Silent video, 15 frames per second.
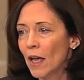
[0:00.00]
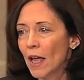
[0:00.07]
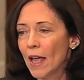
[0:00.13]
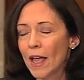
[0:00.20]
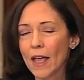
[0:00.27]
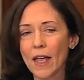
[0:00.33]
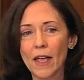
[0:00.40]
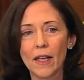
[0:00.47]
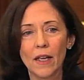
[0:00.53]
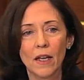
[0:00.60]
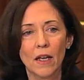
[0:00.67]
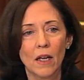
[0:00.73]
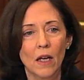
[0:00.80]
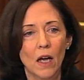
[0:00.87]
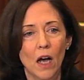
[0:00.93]
an
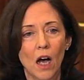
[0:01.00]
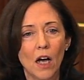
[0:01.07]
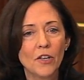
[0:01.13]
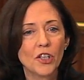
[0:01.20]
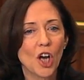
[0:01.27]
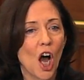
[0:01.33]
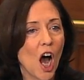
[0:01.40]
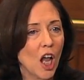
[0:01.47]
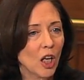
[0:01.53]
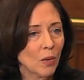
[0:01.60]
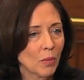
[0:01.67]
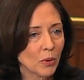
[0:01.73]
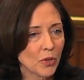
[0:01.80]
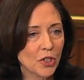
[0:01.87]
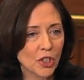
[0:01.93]

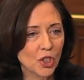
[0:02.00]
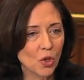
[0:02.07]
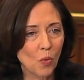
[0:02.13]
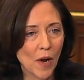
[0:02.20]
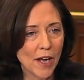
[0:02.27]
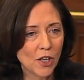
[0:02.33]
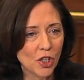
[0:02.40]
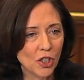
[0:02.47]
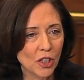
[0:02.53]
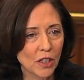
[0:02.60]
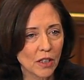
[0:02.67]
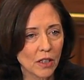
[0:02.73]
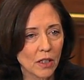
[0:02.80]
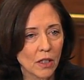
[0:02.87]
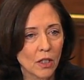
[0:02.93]
intolerable situation